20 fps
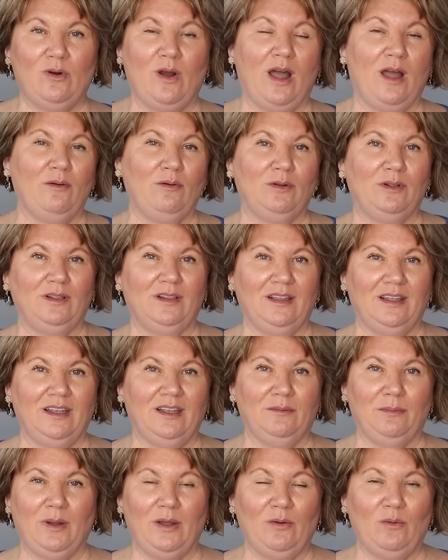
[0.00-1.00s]
I will
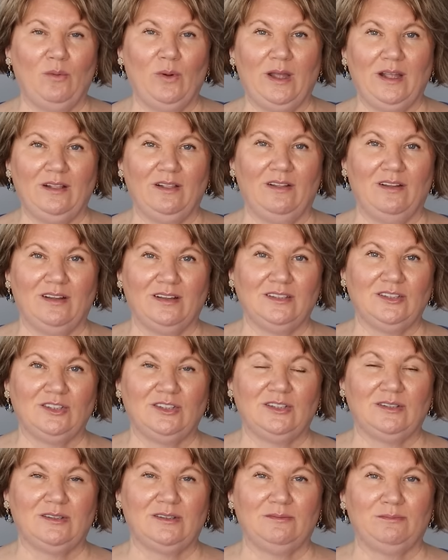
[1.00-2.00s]
link my weight
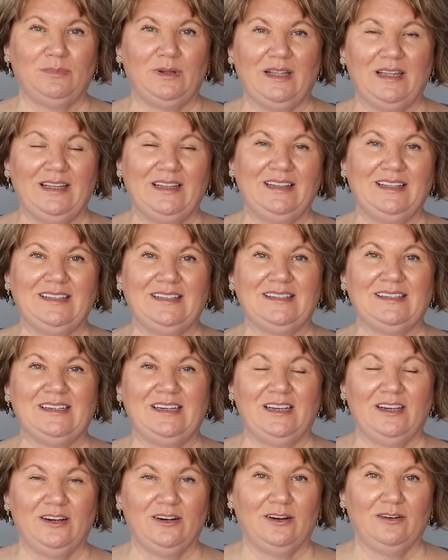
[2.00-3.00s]
loss playlist
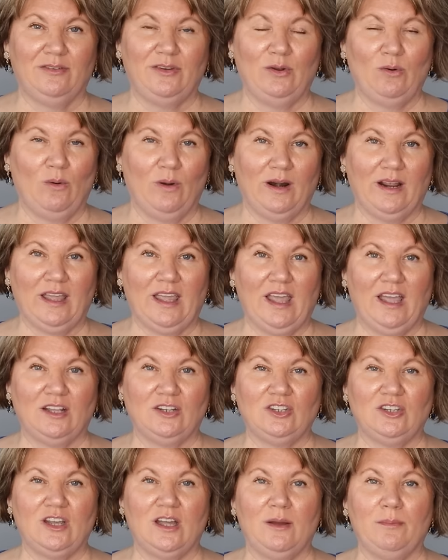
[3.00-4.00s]
here if you want to
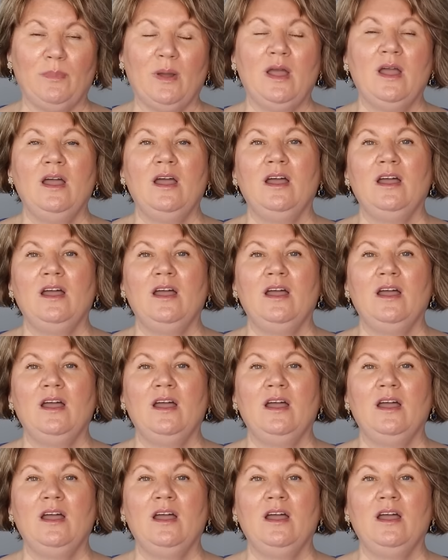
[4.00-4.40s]
catch up.